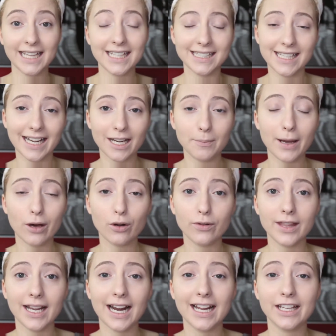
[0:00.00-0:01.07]
And the setting powder
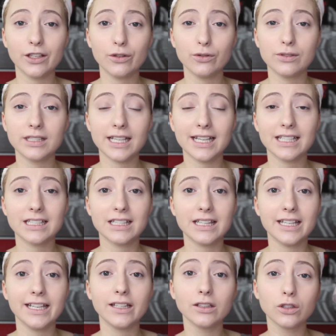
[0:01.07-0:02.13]
that I use is
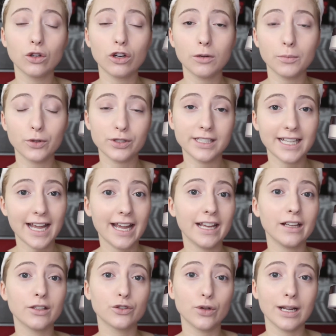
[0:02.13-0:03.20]
the Laura
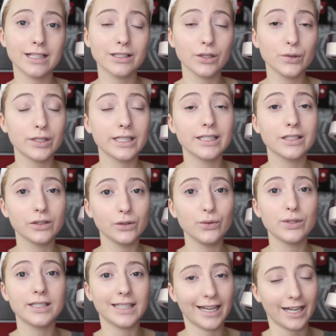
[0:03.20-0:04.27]
Mercier Translucent
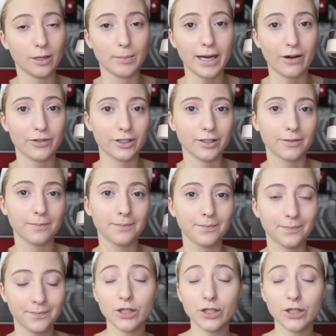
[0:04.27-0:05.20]
Loose Setting Powder.